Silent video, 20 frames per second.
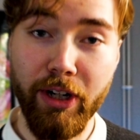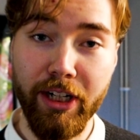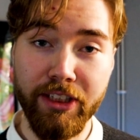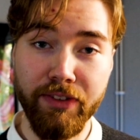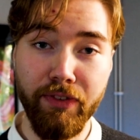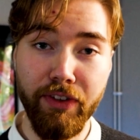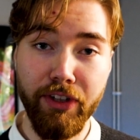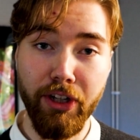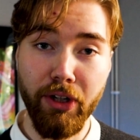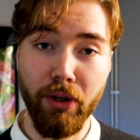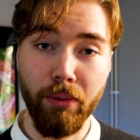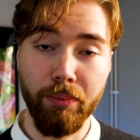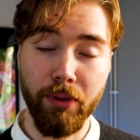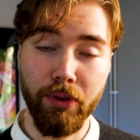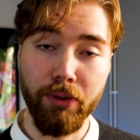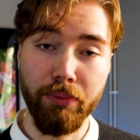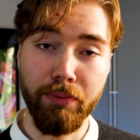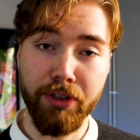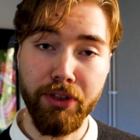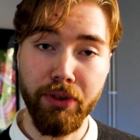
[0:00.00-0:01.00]
In today's video, I'm
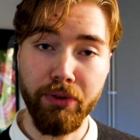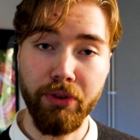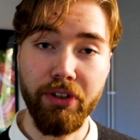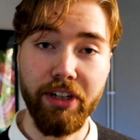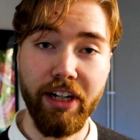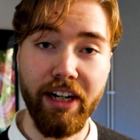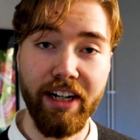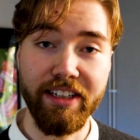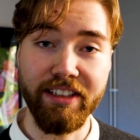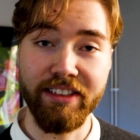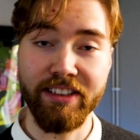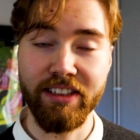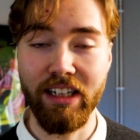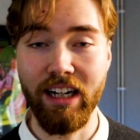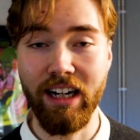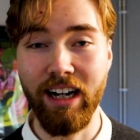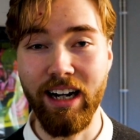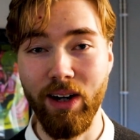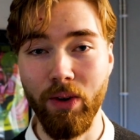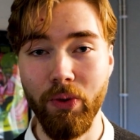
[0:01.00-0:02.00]
going to be showing you
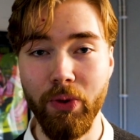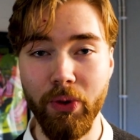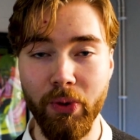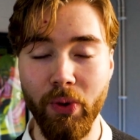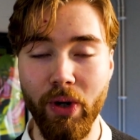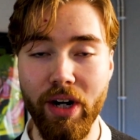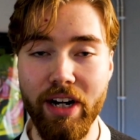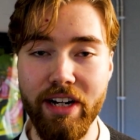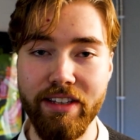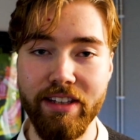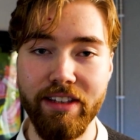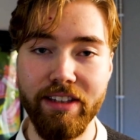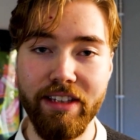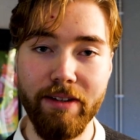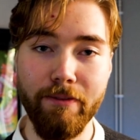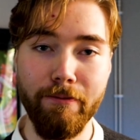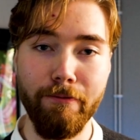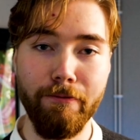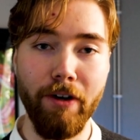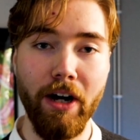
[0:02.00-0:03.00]
guys how to create
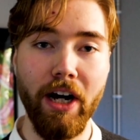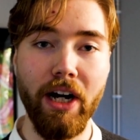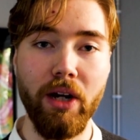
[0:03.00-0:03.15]
the